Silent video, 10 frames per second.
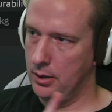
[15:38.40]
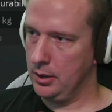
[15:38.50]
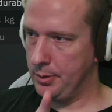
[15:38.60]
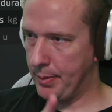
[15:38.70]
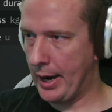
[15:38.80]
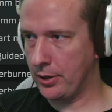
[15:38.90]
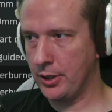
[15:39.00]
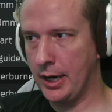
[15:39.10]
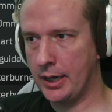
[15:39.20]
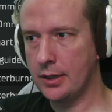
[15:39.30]
let me
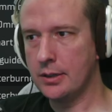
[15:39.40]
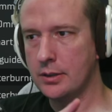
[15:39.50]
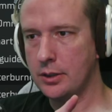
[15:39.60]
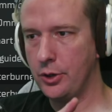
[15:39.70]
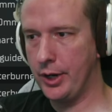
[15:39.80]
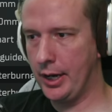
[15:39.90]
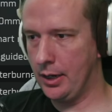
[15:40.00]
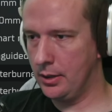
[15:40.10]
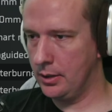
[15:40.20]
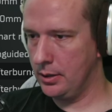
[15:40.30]
backtrack, you
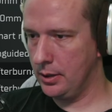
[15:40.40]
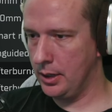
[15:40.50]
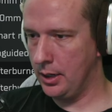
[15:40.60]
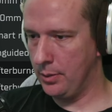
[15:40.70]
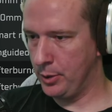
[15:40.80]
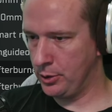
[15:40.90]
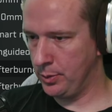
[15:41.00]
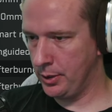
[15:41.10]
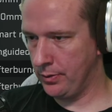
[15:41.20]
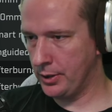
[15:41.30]
get
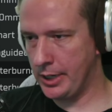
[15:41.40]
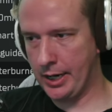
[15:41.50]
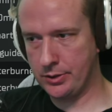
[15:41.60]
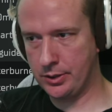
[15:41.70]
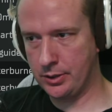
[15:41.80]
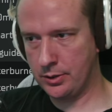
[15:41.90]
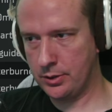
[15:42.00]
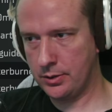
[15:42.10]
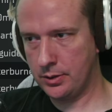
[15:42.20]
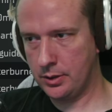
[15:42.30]
multiple different
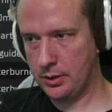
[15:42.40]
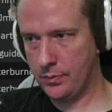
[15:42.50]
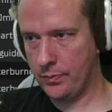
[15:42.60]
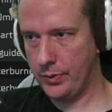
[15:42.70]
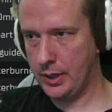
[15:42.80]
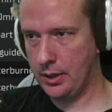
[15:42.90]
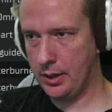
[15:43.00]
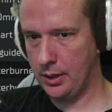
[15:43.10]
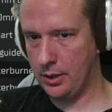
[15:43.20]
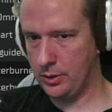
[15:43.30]
chassis.
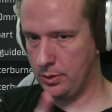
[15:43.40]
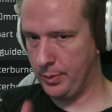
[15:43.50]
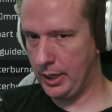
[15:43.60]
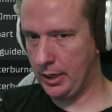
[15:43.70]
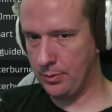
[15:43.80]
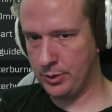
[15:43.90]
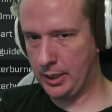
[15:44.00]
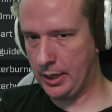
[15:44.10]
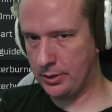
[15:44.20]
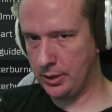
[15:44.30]
There's the medium
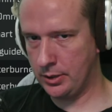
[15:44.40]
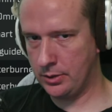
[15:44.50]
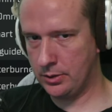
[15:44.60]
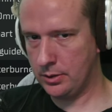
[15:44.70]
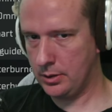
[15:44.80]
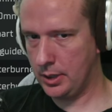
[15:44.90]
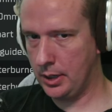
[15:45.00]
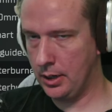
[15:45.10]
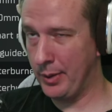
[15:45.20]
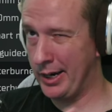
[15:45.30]
chassis.
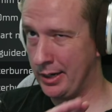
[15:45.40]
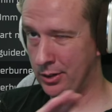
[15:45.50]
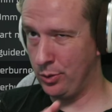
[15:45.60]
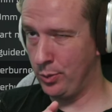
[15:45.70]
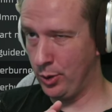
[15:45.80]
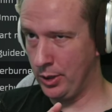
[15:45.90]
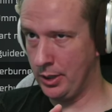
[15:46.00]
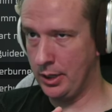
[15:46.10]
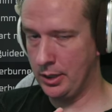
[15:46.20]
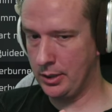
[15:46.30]
I can go more
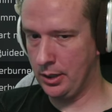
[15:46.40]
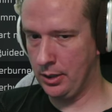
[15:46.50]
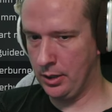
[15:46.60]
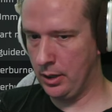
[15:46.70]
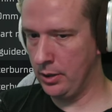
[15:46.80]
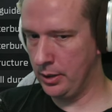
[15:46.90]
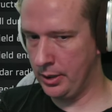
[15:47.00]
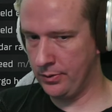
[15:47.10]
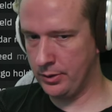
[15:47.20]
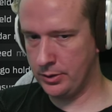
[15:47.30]
into detail on all the
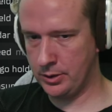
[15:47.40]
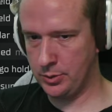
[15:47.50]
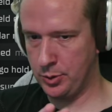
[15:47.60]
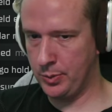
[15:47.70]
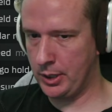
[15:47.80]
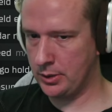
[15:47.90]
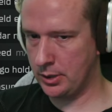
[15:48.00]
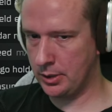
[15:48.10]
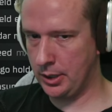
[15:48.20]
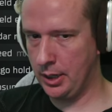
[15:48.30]
differences, but
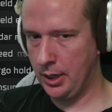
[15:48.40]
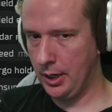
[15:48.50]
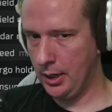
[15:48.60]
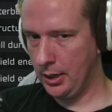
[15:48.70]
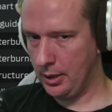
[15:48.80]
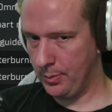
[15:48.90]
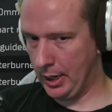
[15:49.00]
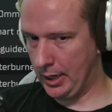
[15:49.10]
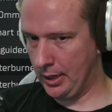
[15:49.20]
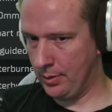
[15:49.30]
basically the
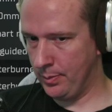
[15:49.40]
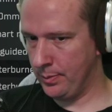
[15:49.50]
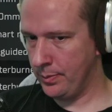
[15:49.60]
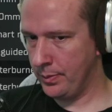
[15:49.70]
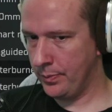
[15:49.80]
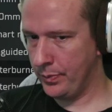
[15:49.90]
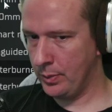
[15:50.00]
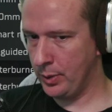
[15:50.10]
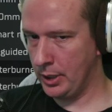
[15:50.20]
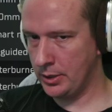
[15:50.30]
medium
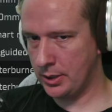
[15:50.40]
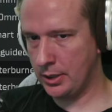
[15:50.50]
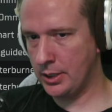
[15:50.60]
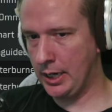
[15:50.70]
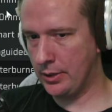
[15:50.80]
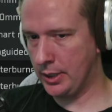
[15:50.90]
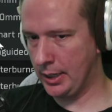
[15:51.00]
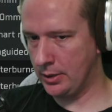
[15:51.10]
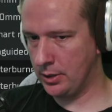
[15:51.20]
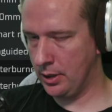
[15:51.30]
ballistic chassis
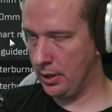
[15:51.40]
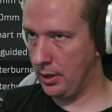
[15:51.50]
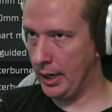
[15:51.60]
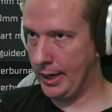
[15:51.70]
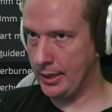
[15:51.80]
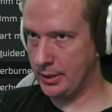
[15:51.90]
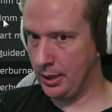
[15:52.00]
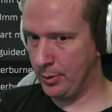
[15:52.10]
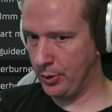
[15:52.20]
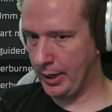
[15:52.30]
gets the highest
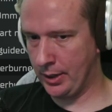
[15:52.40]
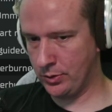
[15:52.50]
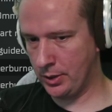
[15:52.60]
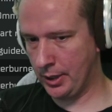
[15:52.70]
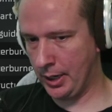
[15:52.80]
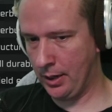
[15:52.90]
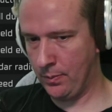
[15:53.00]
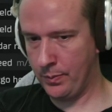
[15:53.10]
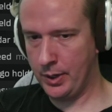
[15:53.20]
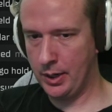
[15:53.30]
ammo count in the game.